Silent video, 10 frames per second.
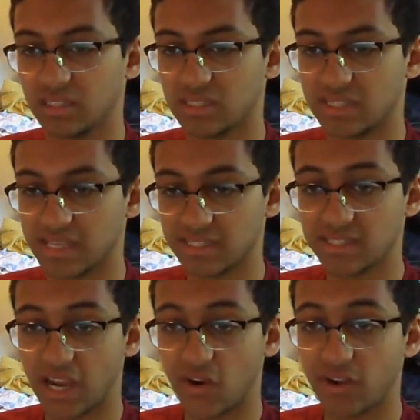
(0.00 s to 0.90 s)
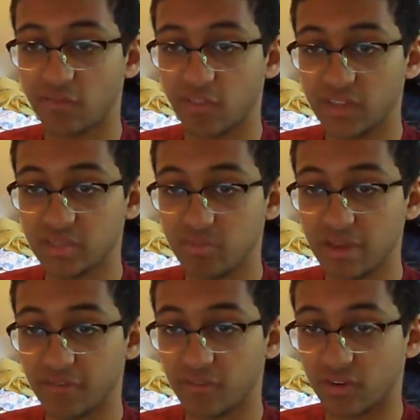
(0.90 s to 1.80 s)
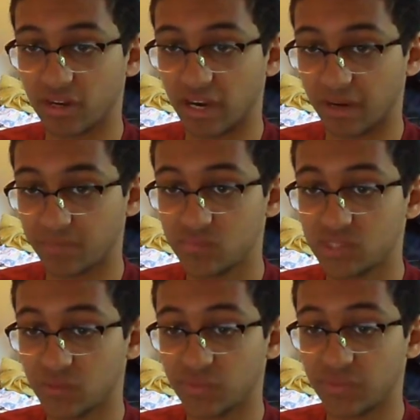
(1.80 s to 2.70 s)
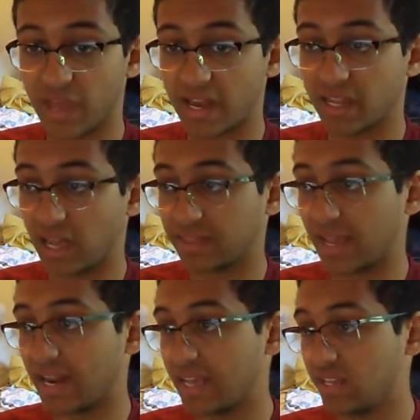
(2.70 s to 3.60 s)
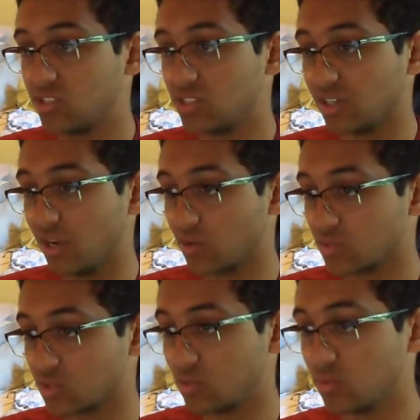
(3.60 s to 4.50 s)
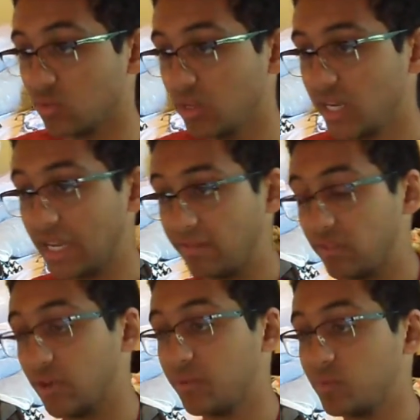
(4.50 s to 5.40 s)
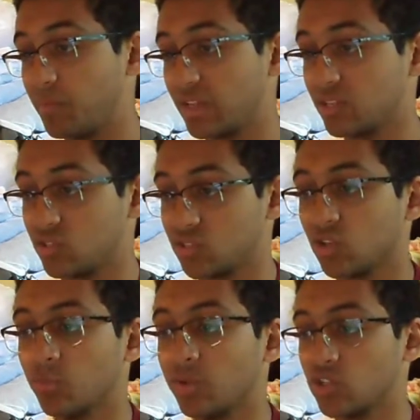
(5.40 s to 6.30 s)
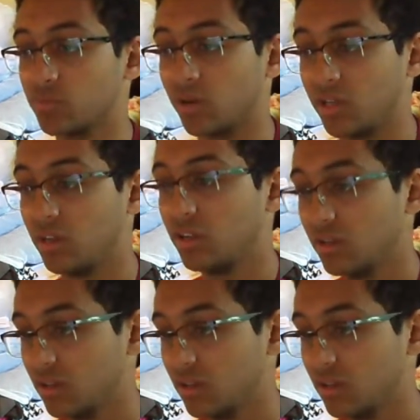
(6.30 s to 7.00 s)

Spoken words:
necessary for these people for someone that at that age to go to school even though he's making so much money?